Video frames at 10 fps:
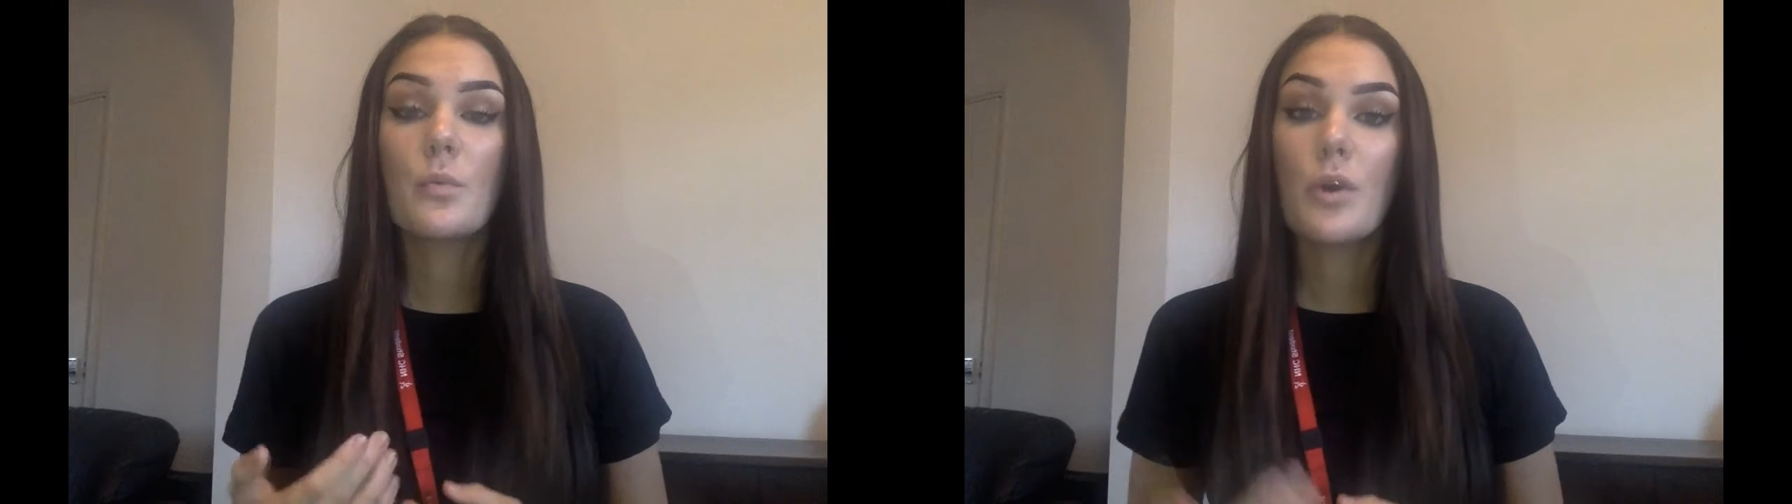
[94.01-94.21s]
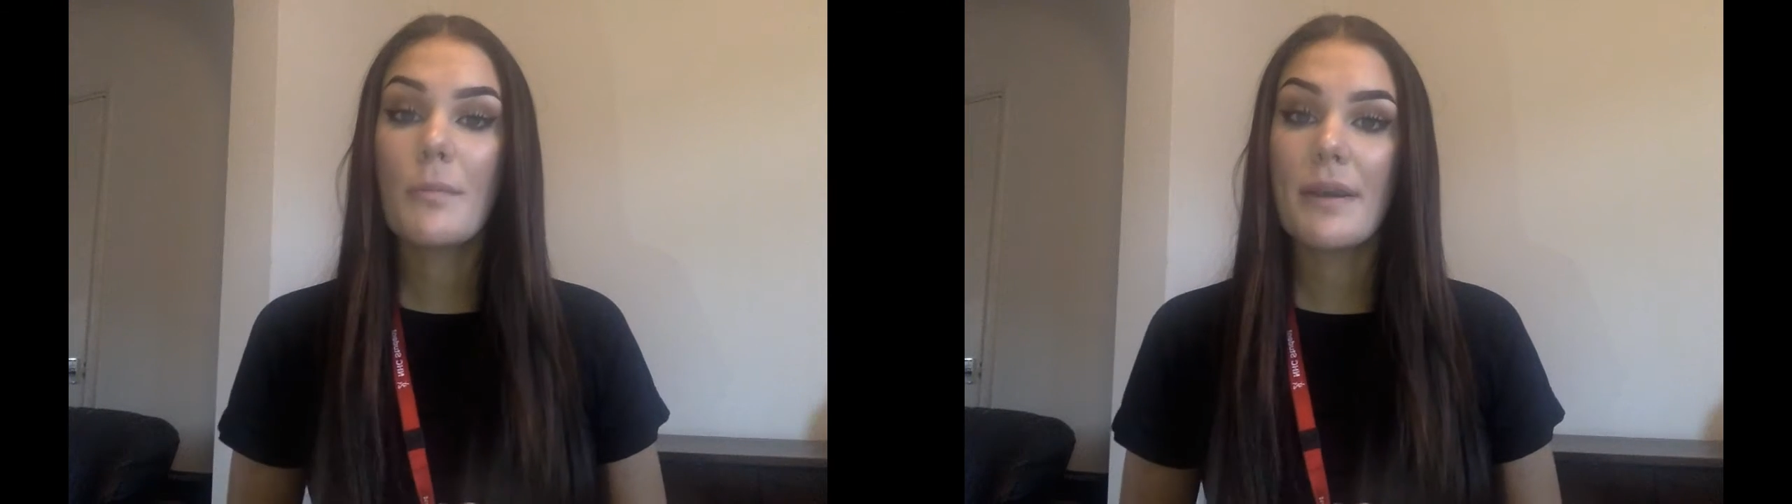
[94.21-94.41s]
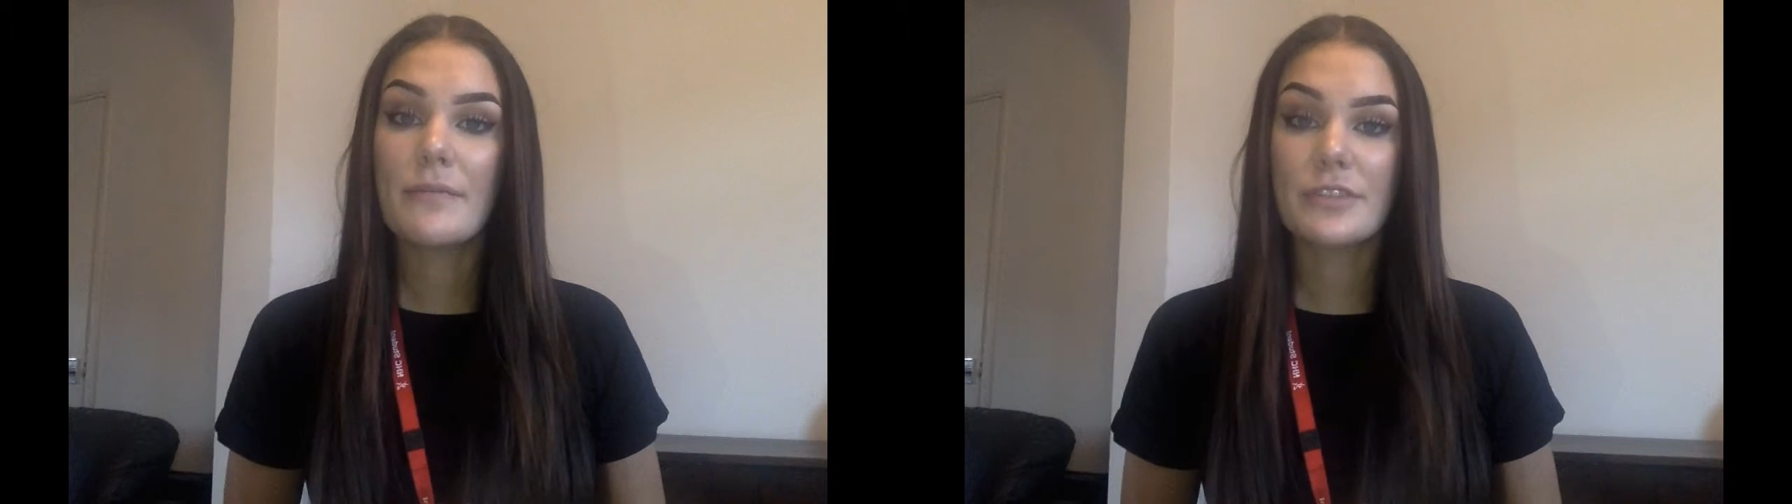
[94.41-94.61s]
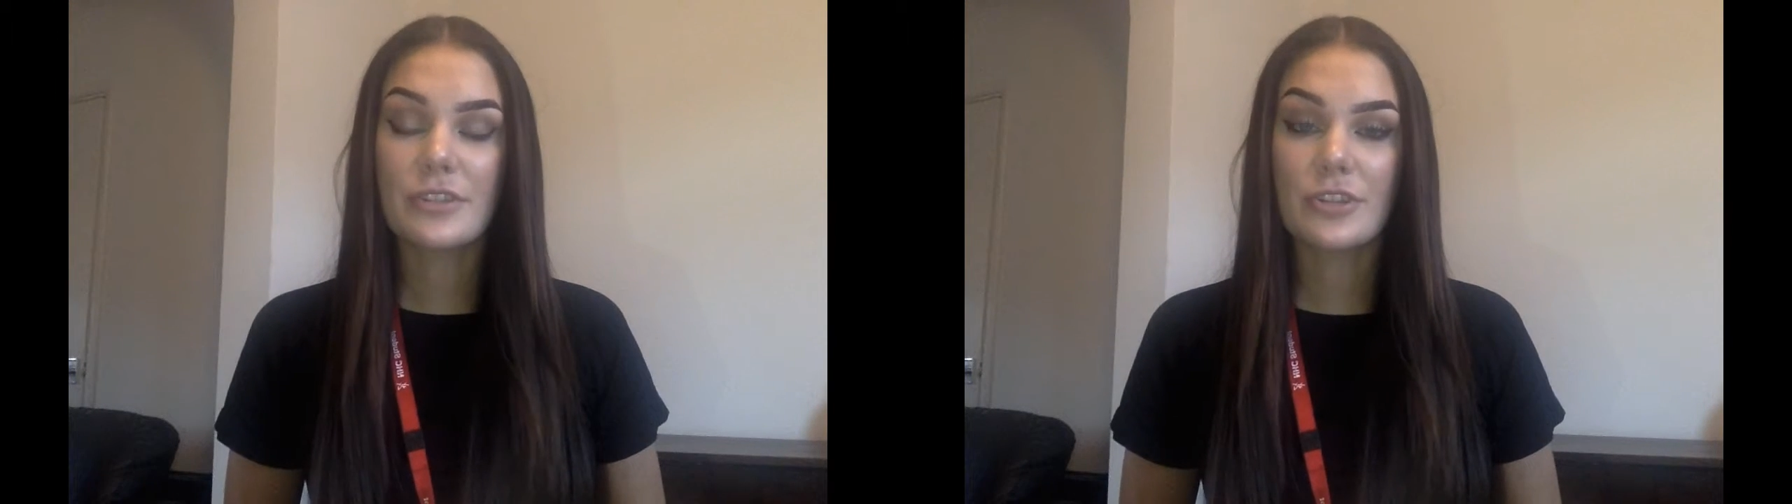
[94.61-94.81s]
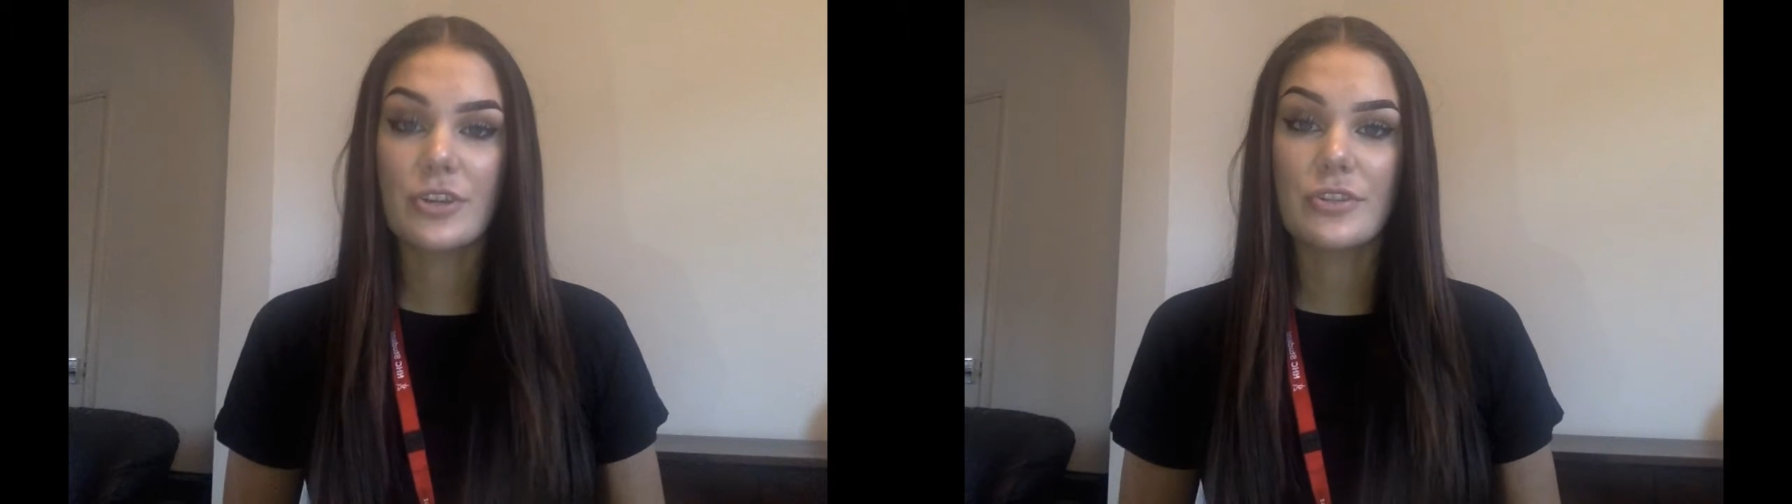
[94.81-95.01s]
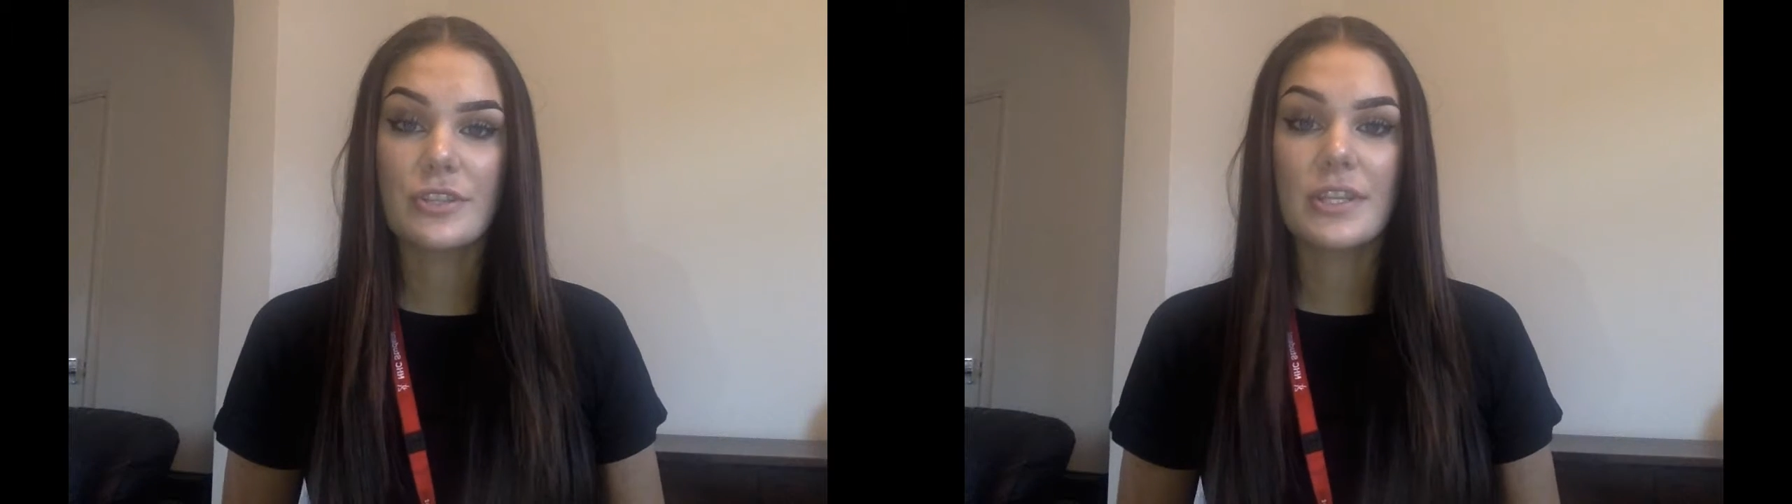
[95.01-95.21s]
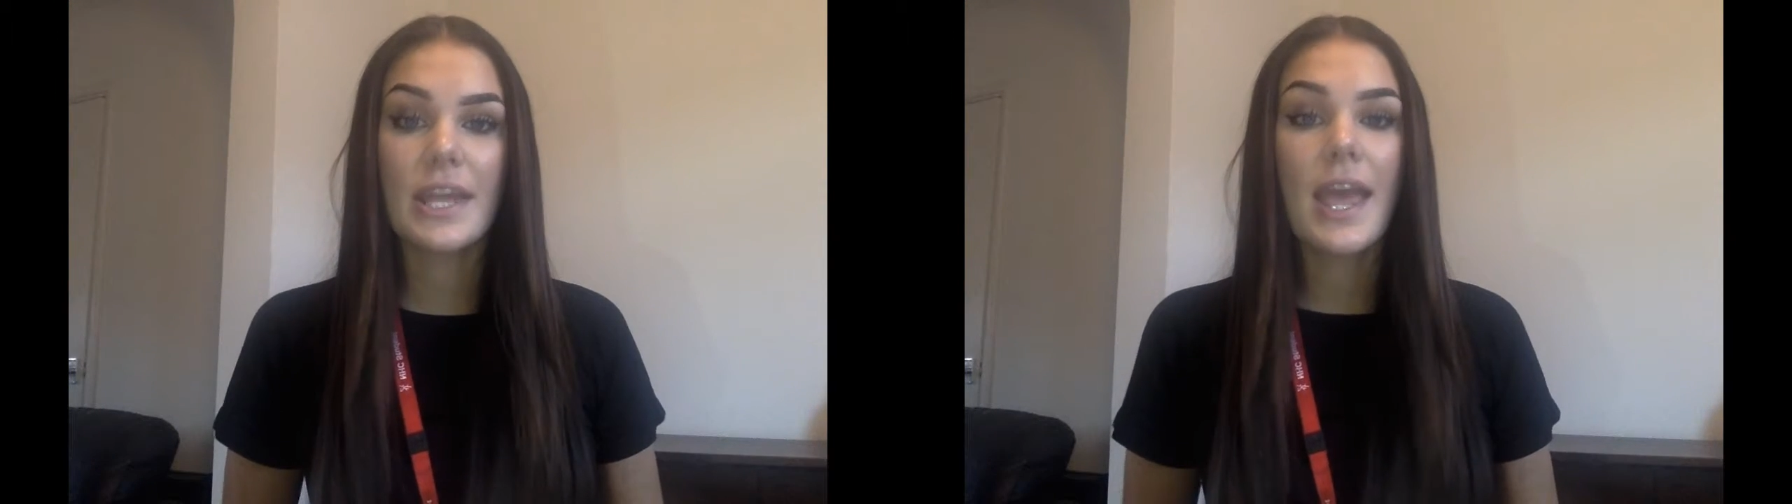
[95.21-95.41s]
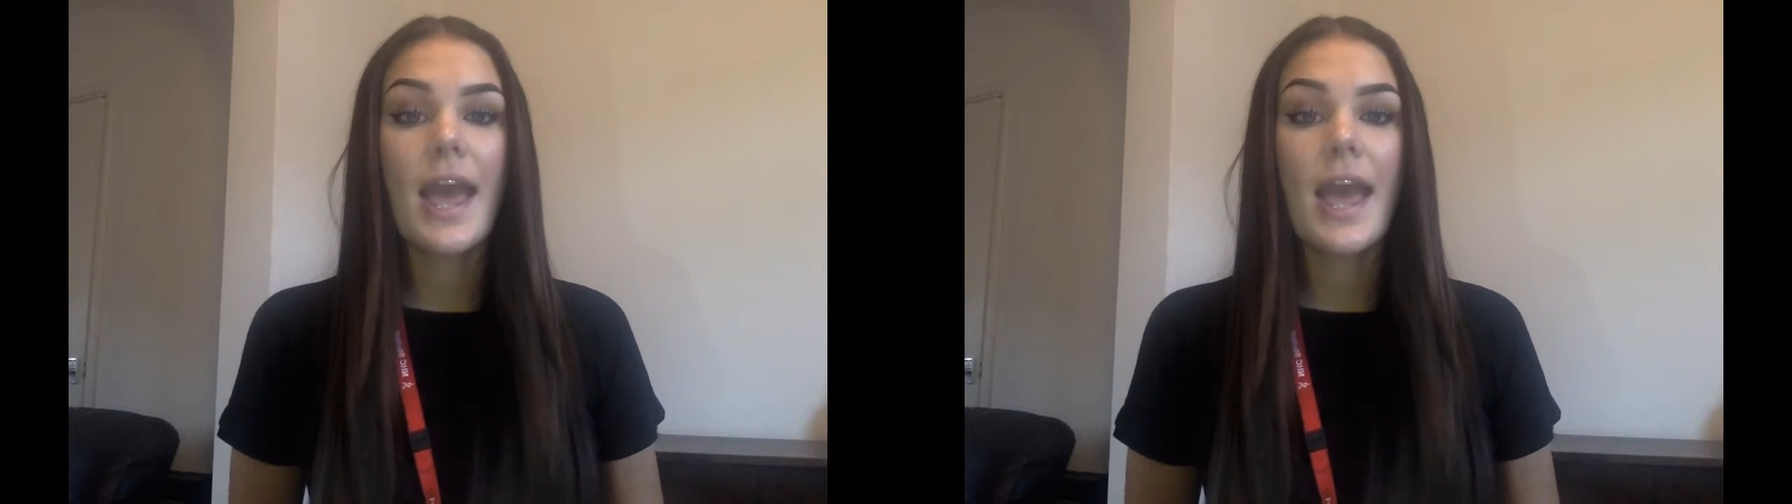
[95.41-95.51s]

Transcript: what methods are chosen,